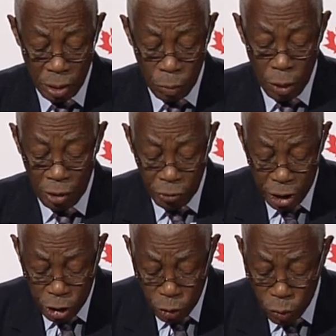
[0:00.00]
We have
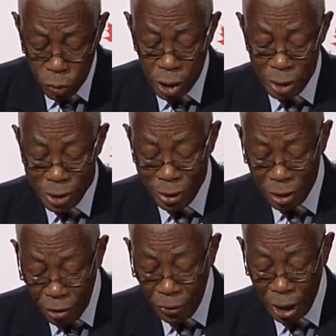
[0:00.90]
reduced
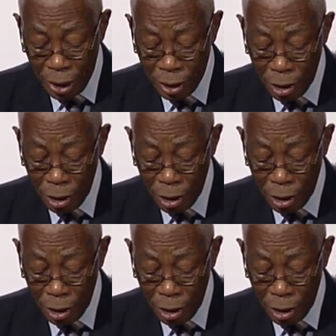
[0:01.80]
significantly